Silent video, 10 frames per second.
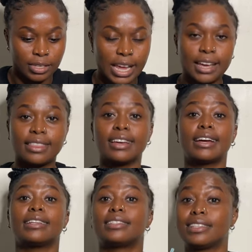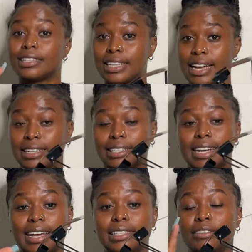I think it's 600,
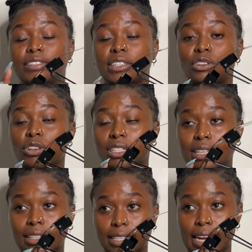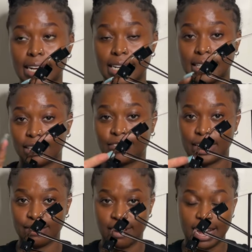guys. If it's not 600, it's
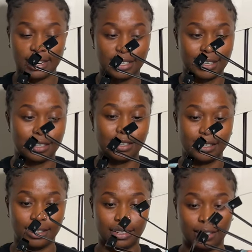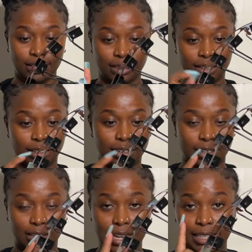500.
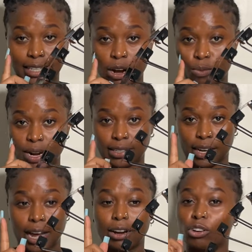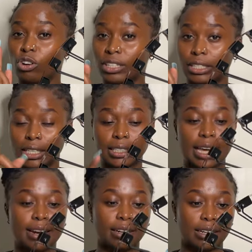That's how much. No, it's
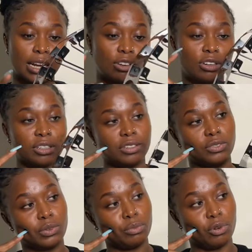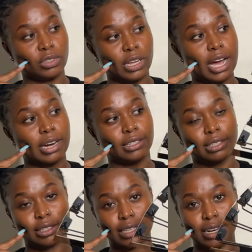600. I got this remote at
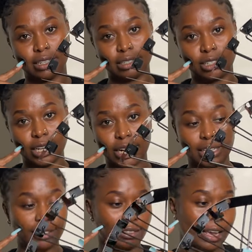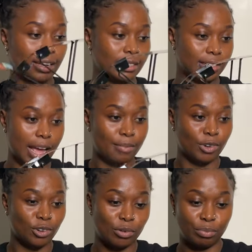600 shillings and I'm
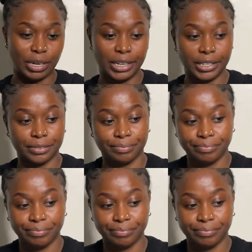not complaining.